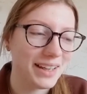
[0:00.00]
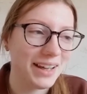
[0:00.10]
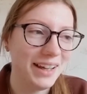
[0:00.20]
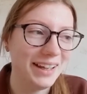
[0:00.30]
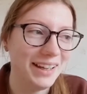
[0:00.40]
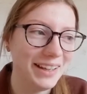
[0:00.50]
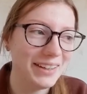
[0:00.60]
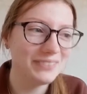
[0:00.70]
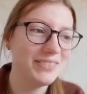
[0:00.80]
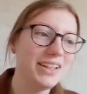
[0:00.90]

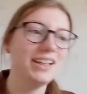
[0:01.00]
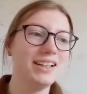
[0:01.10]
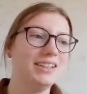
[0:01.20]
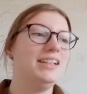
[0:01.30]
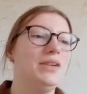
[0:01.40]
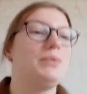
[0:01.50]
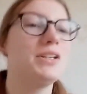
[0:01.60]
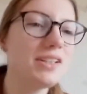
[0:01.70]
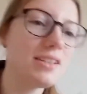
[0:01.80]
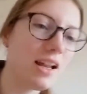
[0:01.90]
um,
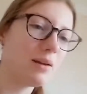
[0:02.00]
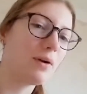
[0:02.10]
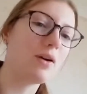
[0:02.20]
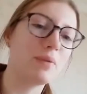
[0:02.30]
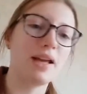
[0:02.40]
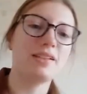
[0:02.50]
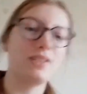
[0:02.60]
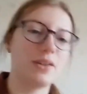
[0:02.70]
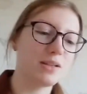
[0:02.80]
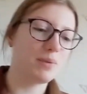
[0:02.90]
which is slightly more complicated
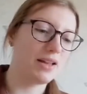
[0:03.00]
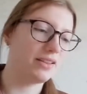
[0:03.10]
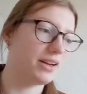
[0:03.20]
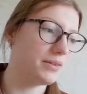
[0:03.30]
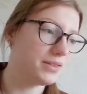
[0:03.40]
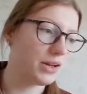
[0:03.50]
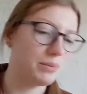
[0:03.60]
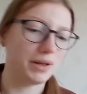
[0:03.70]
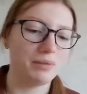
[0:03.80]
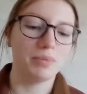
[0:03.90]
to explain than I was
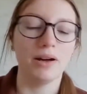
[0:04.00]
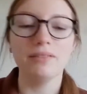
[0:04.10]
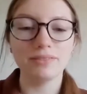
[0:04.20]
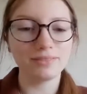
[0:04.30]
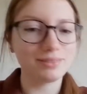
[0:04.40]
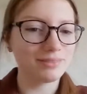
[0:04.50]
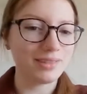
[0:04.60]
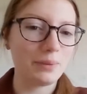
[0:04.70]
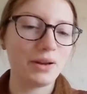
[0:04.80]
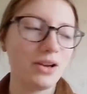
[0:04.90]
hoping, but
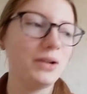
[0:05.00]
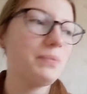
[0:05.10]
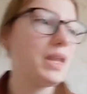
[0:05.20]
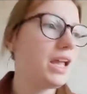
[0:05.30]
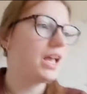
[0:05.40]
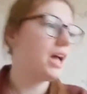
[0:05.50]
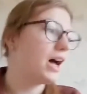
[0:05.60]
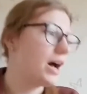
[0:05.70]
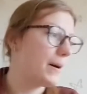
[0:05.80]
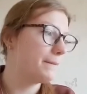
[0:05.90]
there we go.
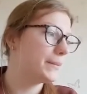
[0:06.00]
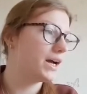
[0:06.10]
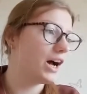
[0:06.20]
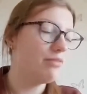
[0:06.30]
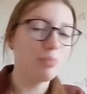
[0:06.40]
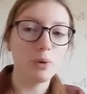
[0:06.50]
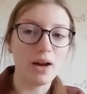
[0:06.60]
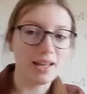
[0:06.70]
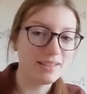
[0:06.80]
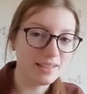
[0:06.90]
Um, I've
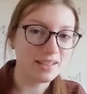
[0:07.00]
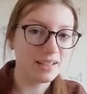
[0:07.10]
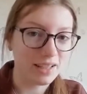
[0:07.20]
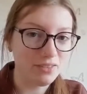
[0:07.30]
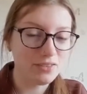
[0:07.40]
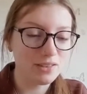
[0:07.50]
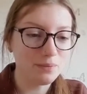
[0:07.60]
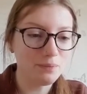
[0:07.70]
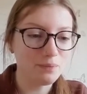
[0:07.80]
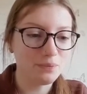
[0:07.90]
bought 18 gifts
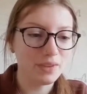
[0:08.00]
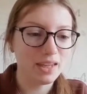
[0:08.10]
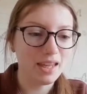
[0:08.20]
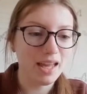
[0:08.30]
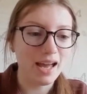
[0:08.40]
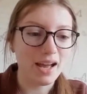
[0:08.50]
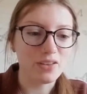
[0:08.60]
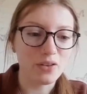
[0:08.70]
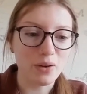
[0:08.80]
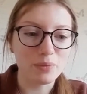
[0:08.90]

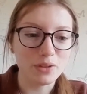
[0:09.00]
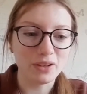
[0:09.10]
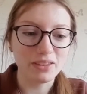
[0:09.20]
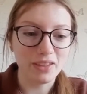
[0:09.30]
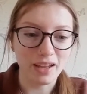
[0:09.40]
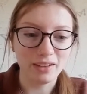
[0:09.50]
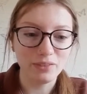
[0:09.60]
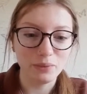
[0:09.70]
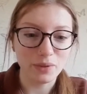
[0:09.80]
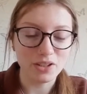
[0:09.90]
and so I'm doing a
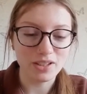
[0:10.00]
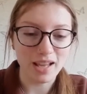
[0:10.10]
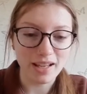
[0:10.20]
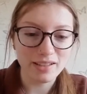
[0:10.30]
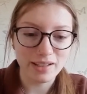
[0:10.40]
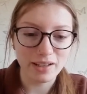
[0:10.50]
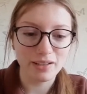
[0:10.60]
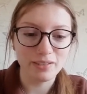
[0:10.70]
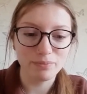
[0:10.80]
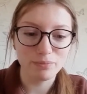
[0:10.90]
thing which is
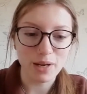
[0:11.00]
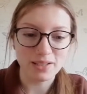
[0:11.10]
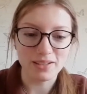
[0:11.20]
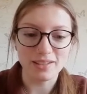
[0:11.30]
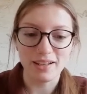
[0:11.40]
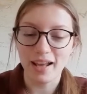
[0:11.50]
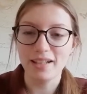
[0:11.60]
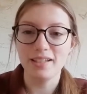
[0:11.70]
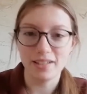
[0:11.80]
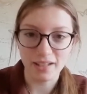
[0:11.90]
18 presents in
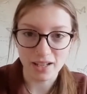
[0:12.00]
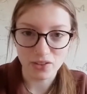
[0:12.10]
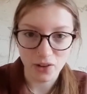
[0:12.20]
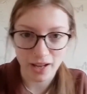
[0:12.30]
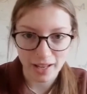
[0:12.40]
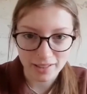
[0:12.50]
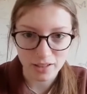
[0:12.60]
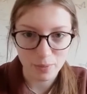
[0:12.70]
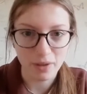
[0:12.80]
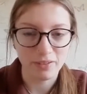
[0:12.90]
18 days for her
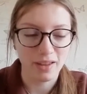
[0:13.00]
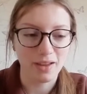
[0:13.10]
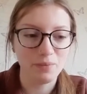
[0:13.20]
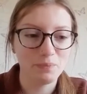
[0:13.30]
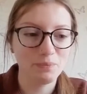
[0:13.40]
18th birthday.